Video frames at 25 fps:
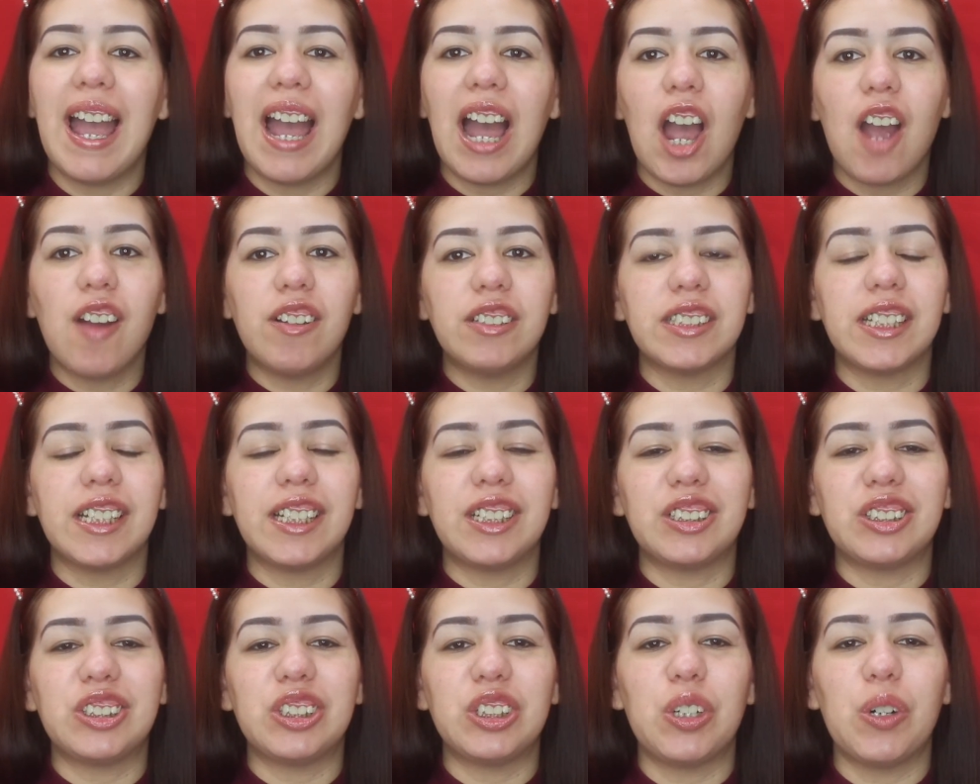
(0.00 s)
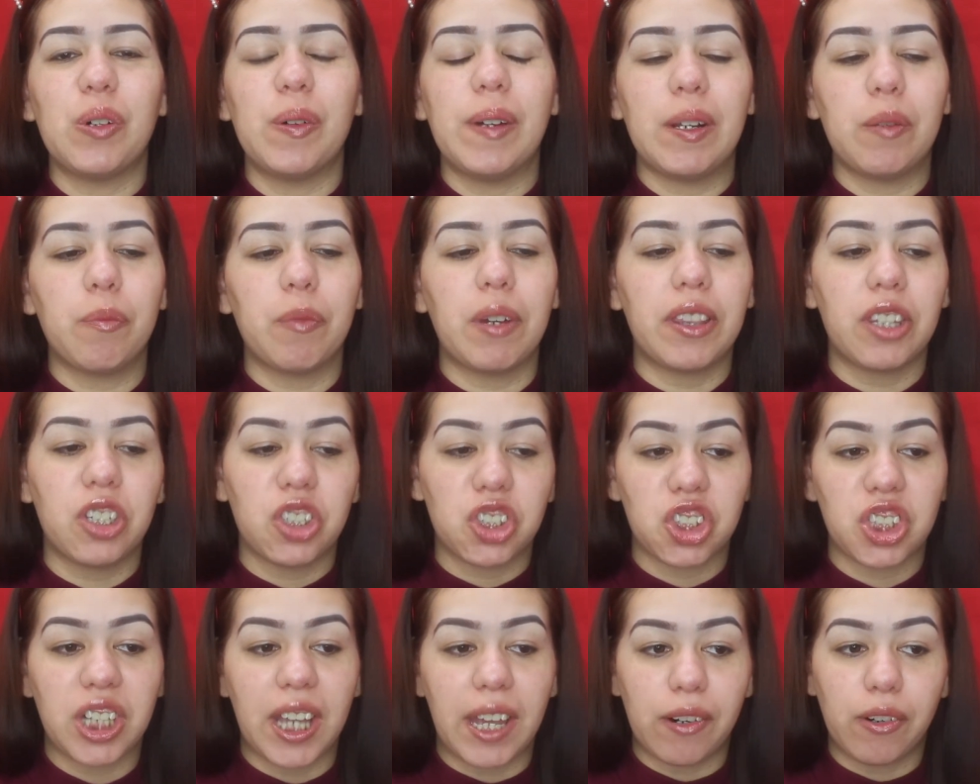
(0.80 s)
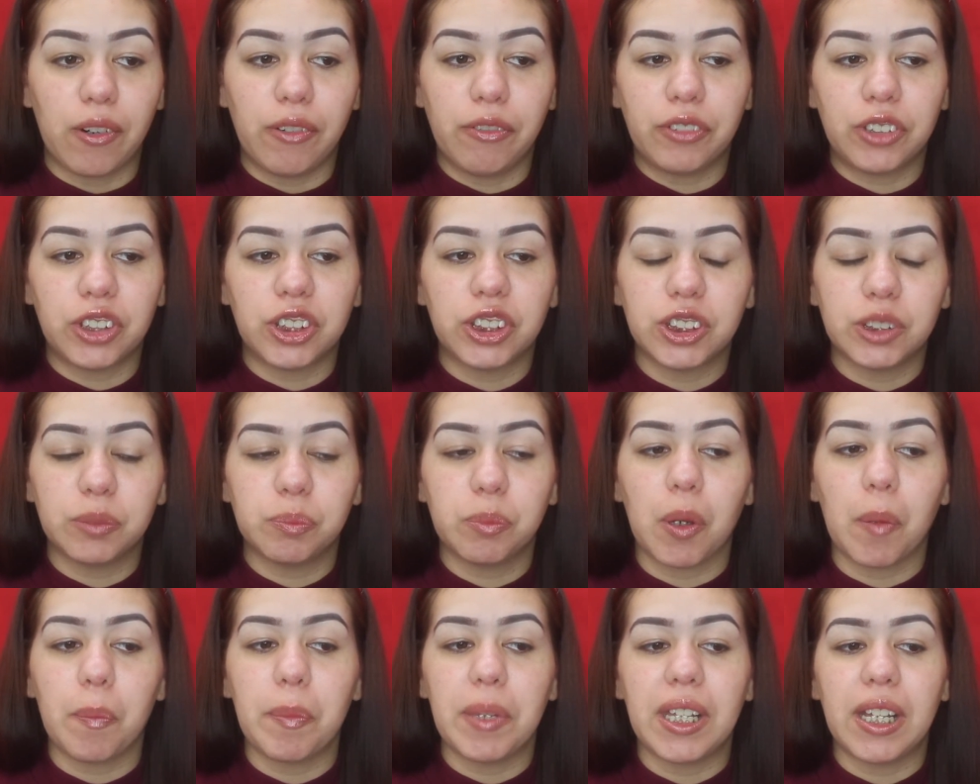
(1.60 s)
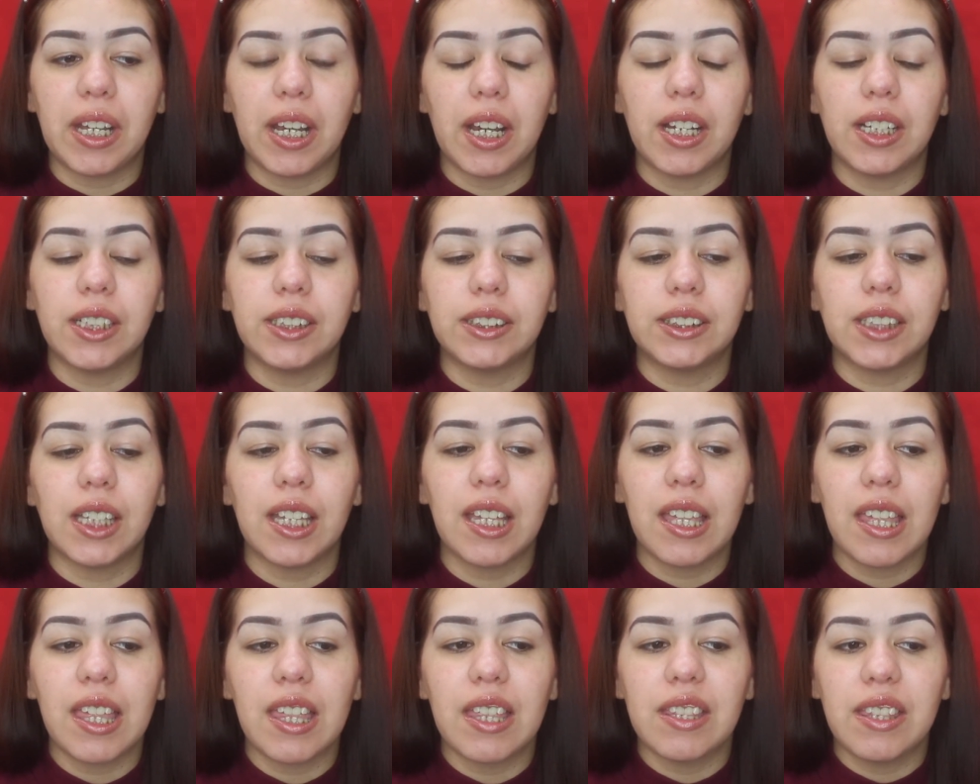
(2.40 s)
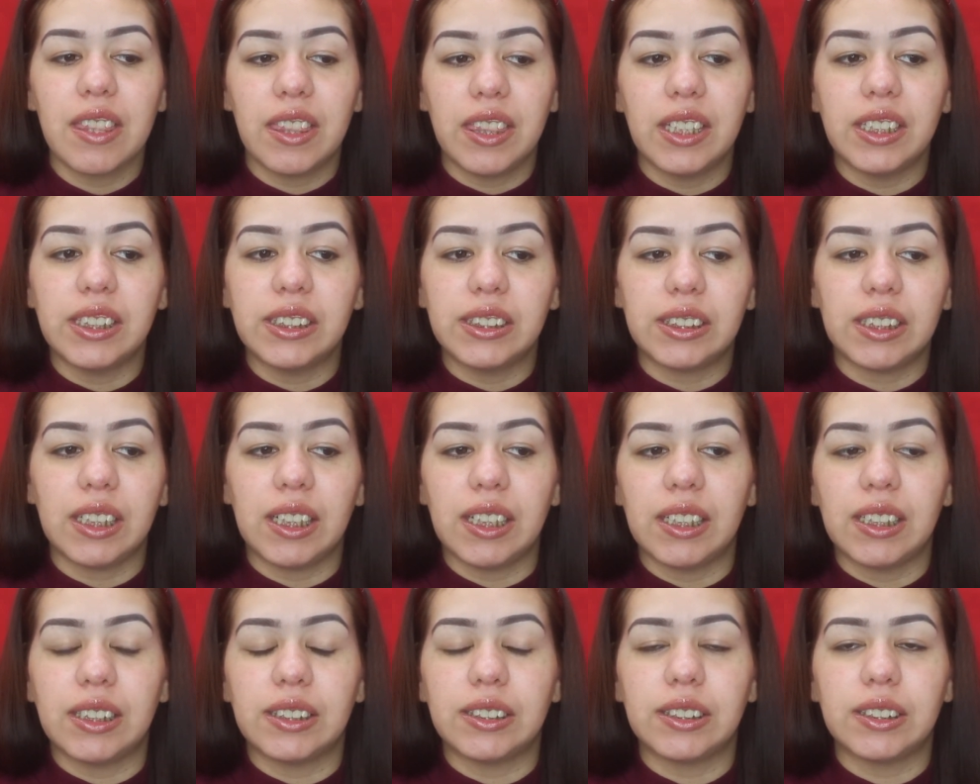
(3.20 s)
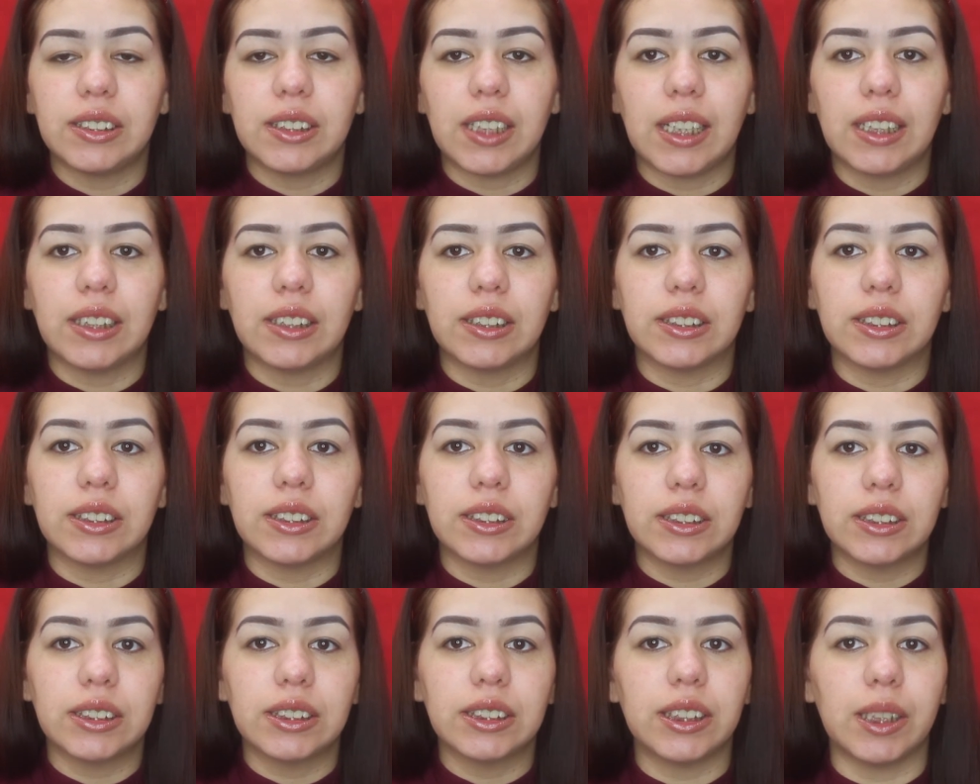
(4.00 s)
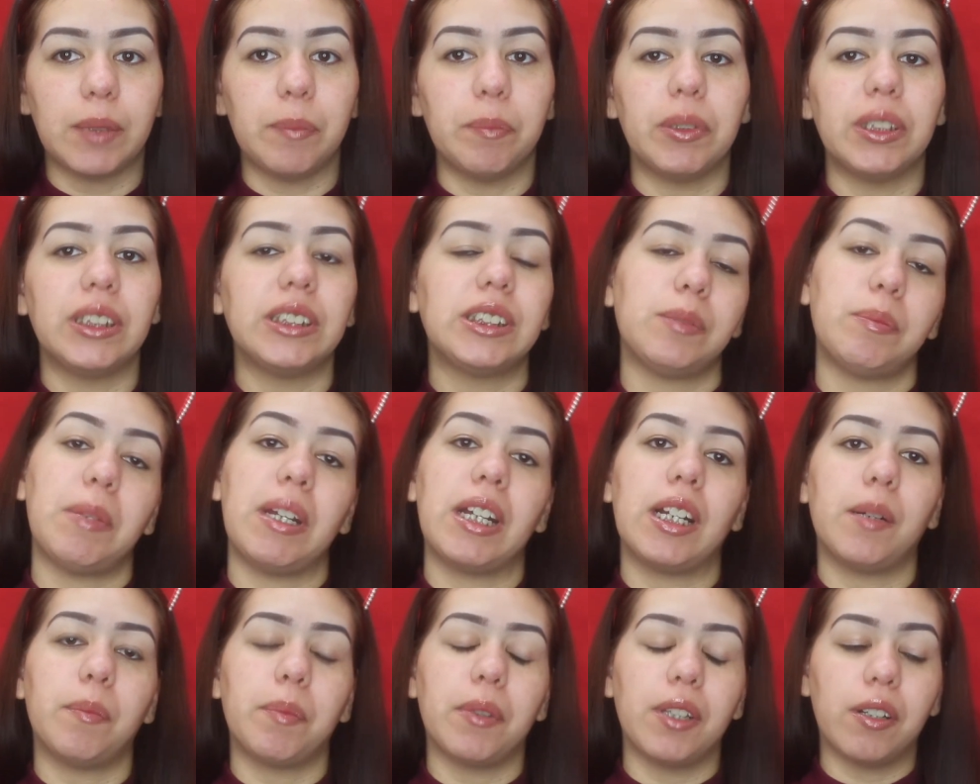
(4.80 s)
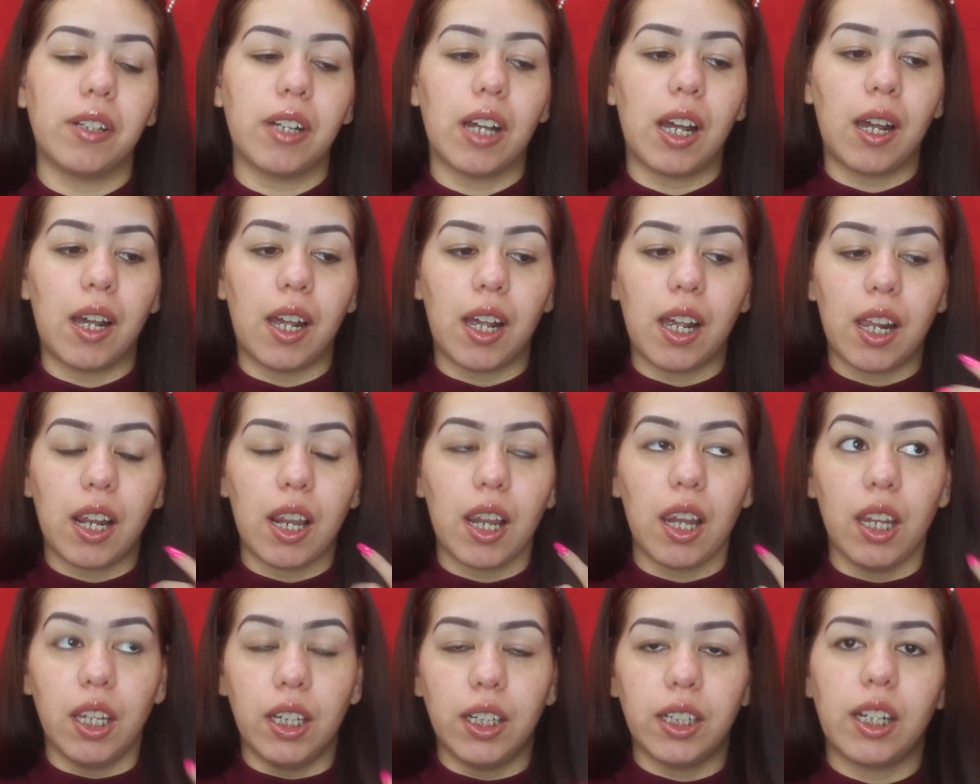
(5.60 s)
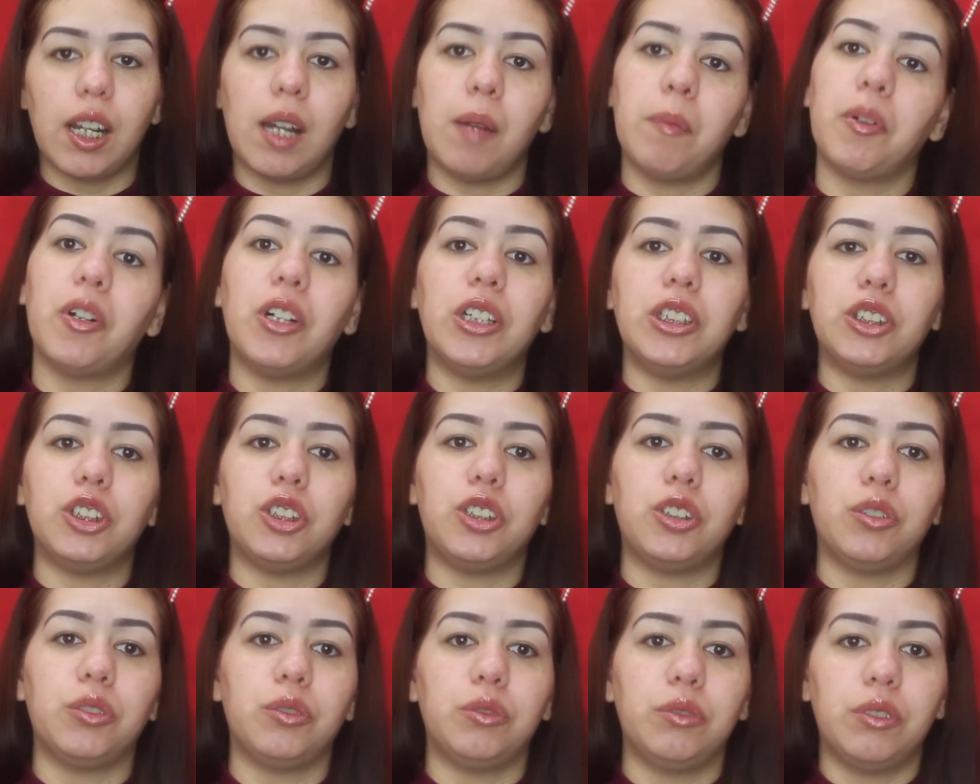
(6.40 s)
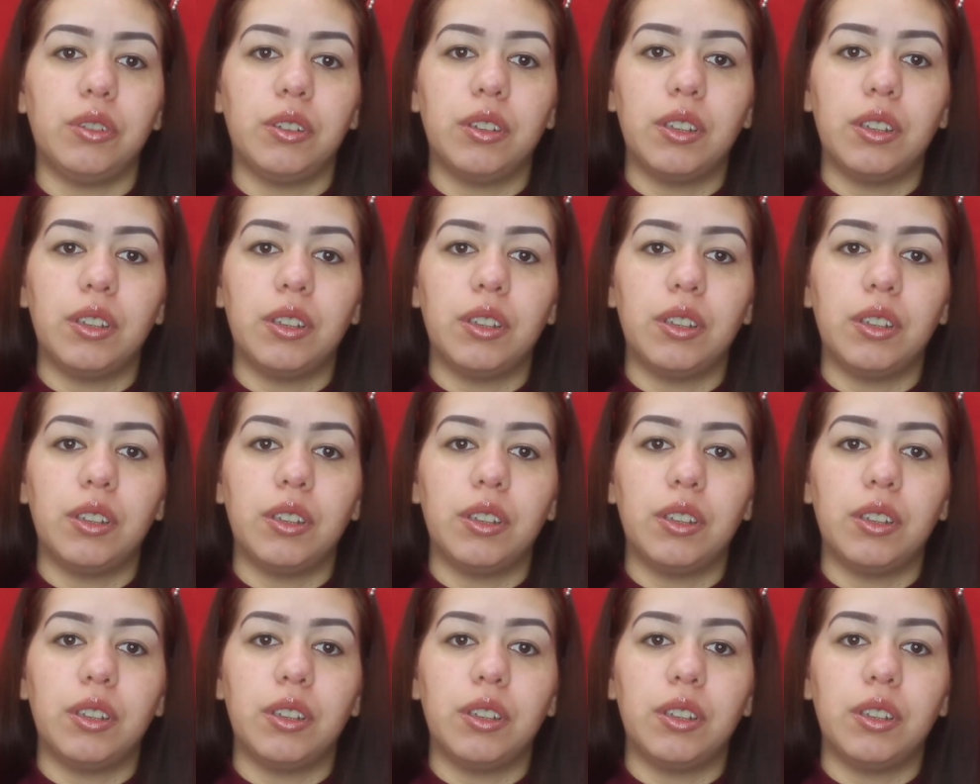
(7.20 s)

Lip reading: I always like to go in with shadow first, but because this is like the simplest makeup look I'm going to do,